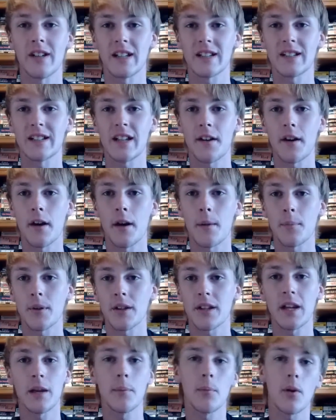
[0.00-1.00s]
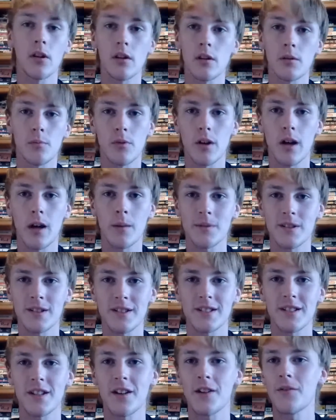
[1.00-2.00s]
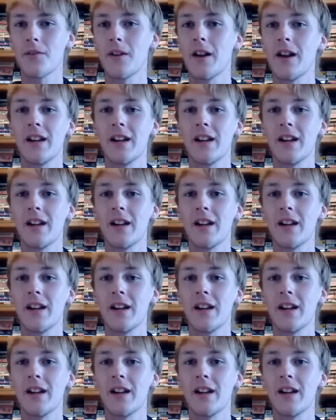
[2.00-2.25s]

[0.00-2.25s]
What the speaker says: set up and keep all our props and stuff,